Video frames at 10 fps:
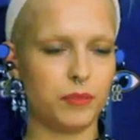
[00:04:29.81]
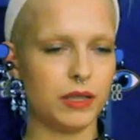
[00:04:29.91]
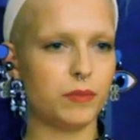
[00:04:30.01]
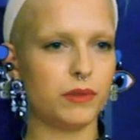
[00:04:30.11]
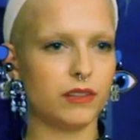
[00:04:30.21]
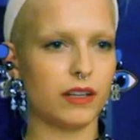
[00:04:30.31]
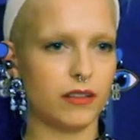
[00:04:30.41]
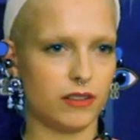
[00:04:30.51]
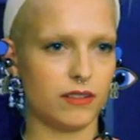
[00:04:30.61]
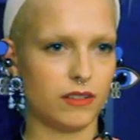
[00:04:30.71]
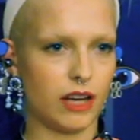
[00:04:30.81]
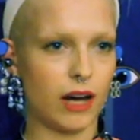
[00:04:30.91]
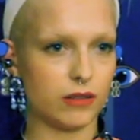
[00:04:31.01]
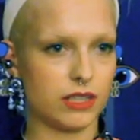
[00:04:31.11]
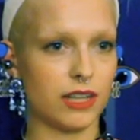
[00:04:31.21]
people that are
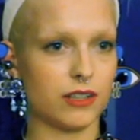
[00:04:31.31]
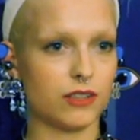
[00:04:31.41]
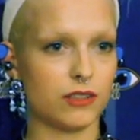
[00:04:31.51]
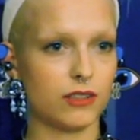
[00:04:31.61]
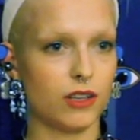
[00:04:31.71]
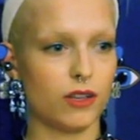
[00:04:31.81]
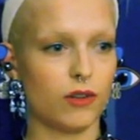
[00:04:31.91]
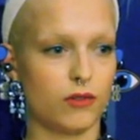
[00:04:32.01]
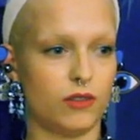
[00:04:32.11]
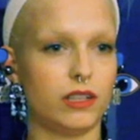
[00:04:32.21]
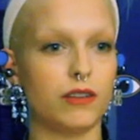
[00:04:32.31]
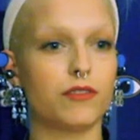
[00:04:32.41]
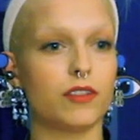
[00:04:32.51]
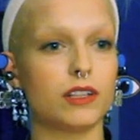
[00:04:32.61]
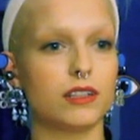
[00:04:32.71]
outsiders or
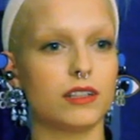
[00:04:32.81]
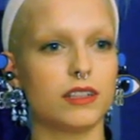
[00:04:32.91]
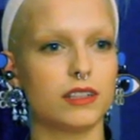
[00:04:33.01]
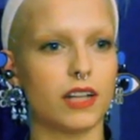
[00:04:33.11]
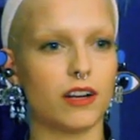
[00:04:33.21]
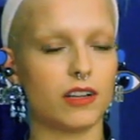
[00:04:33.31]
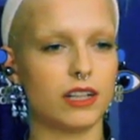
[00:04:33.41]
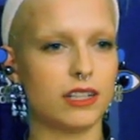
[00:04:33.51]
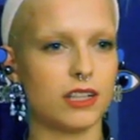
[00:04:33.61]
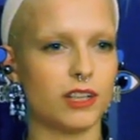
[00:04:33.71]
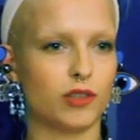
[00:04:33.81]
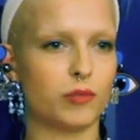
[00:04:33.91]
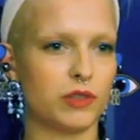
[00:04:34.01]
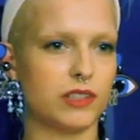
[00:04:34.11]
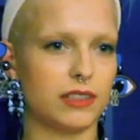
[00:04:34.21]
different, they are at least
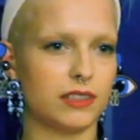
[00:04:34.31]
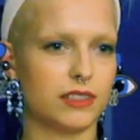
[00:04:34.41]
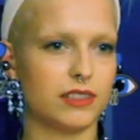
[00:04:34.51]
100%.